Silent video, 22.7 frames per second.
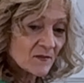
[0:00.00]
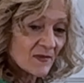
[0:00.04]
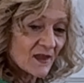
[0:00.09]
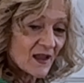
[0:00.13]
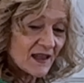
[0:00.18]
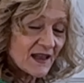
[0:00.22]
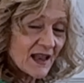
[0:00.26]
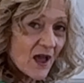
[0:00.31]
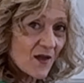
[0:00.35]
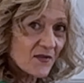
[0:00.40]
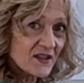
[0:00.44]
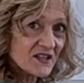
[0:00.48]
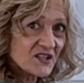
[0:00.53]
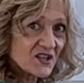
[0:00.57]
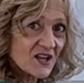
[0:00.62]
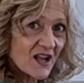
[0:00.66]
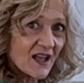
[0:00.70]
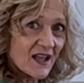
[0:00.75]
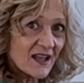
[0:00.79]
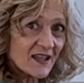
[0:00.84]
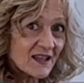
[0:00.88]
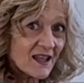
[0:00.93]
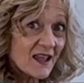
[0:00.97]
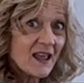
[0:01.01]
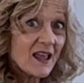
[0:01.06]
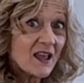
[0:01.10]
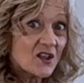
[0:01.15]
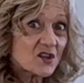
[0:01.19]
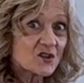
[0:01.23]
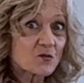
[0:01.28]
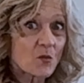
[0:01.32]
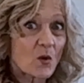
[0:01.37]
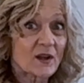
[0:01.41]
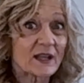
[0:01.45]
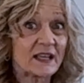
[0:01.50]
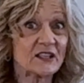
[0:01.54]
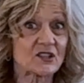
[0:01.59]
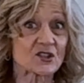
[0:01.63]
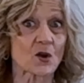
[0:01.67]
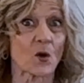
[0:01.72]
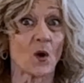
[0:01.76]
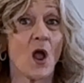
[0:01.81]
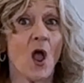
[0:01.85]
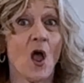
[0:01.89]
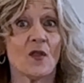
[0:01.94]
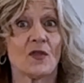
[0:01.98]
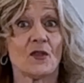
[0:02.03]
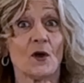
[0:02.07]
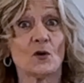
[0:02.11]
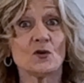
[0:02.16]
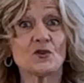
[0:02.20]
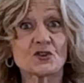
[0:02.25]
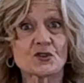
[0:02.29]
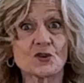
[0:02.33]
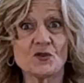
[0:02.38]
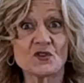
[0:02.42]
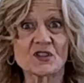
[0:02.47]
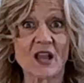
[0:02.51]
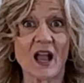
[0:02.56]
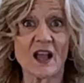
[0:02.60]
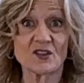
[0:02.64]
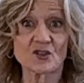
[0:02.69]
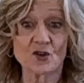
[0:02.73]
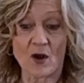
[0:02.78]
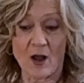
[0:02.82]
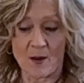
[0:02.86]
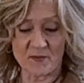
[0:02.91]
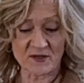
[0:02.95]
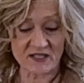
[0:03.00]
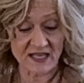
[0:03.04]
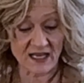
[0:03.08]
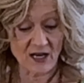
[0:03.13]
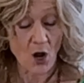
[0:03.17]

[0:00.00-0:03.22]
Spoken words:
And now this guy is working. So those two sides are opposite,